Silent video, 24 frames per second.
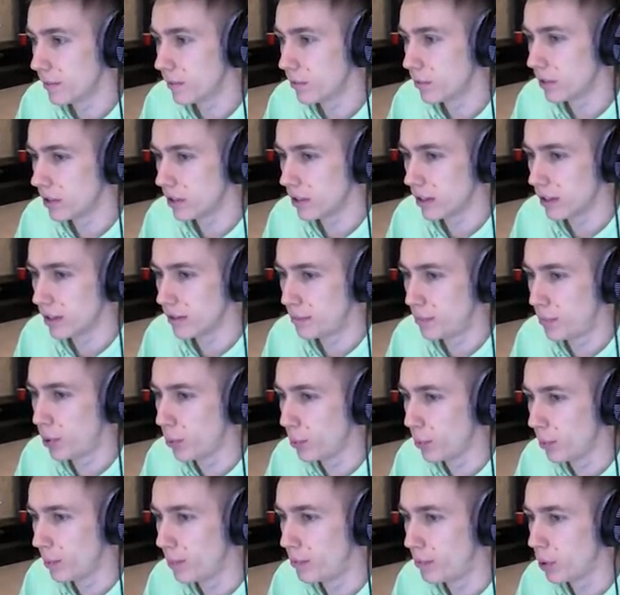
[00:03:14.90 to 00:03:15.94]
What? Poop,
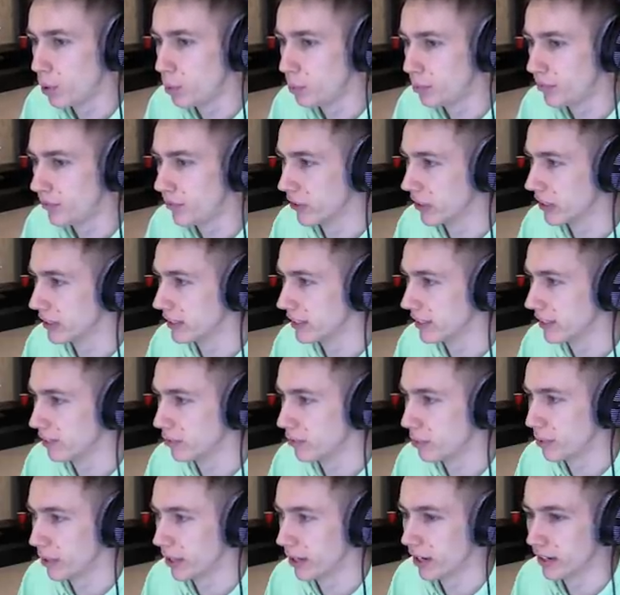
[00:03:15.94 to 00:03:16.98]
Poopfoot didn't
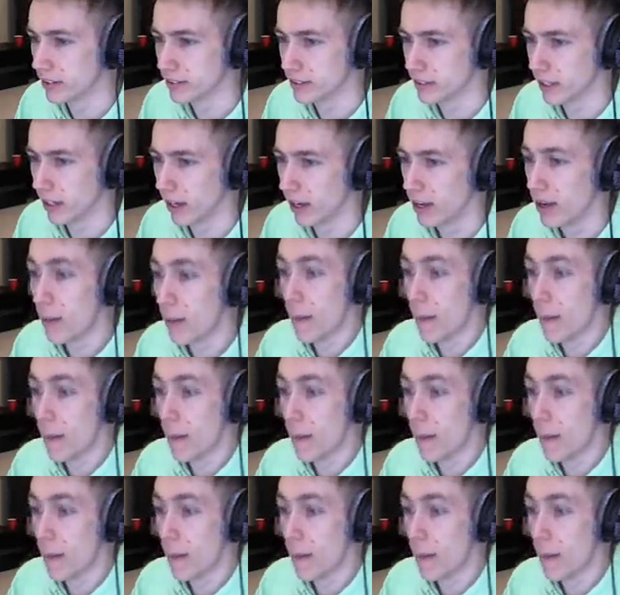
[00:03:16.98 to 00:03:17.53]
even put an answer.